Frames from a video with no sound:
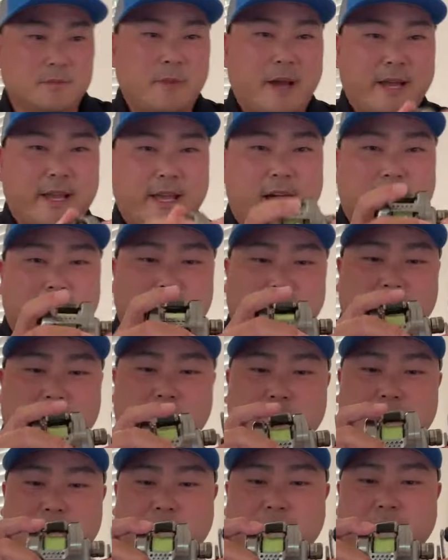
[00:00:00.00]
my Calcutta
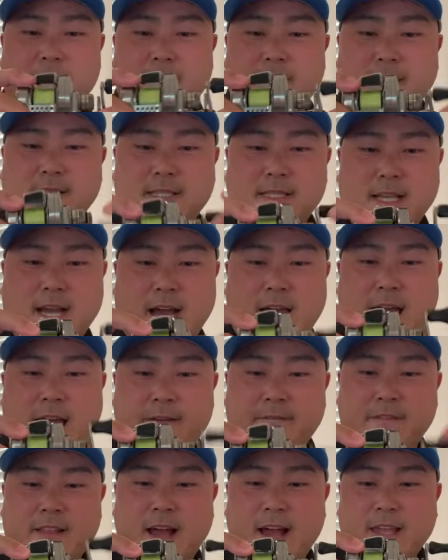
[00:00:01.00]
BFS. I
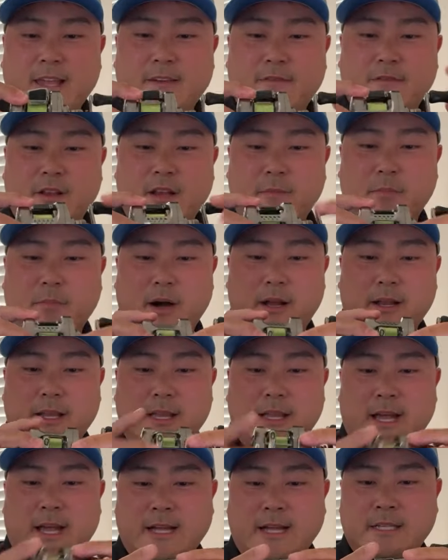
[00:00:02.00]
have not given up on
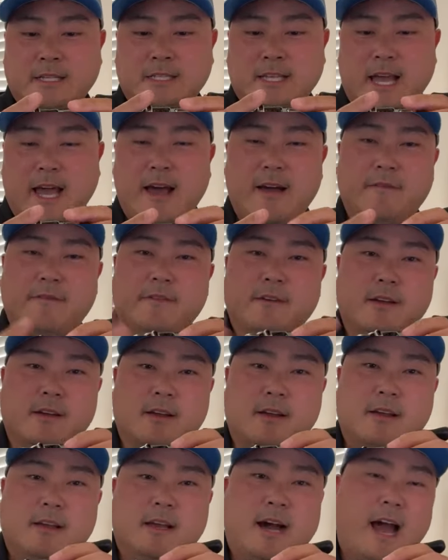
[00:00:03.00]
it. I
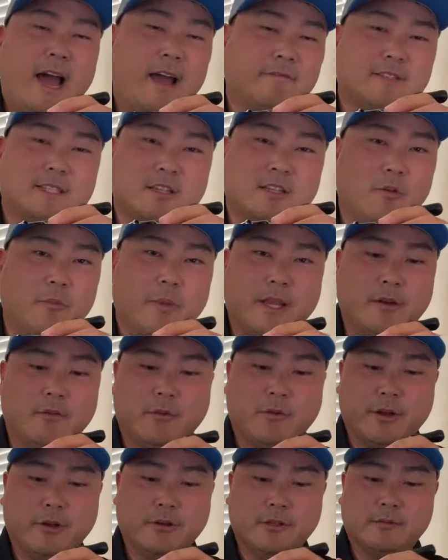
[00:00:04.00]
have so many
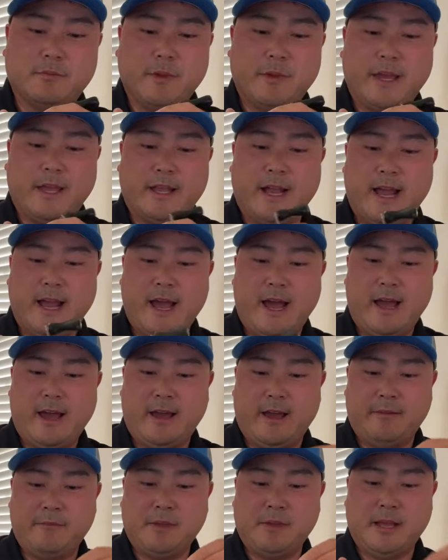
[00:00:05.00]
reels, man.
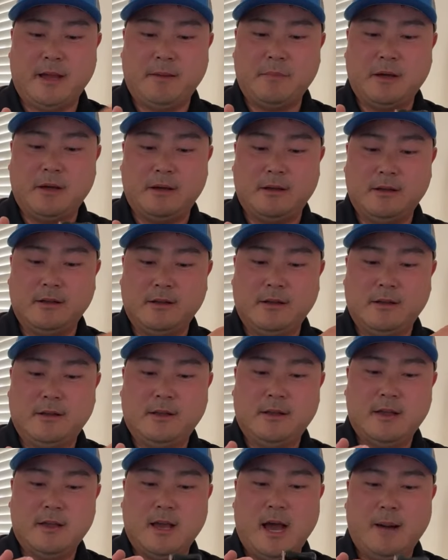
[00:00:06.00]
I mean, I'm a
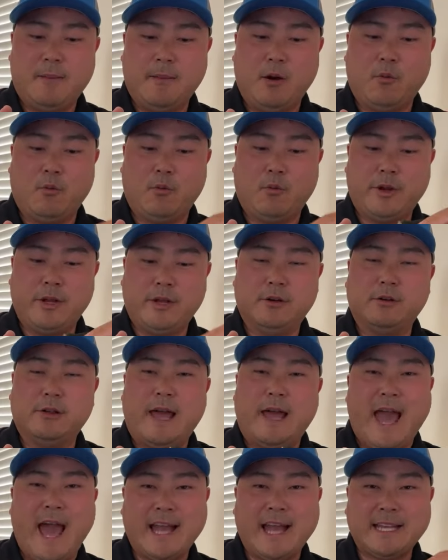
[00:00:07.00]

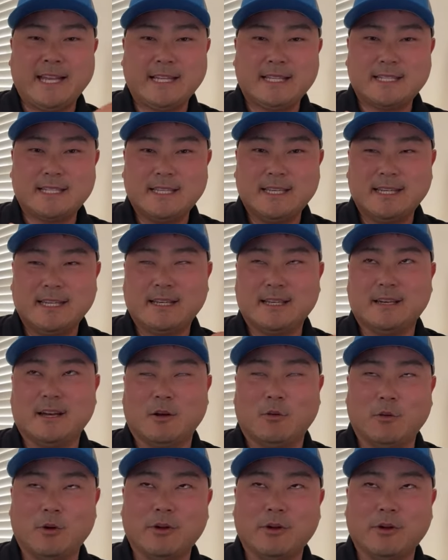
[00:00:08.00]
reel addict, yeah,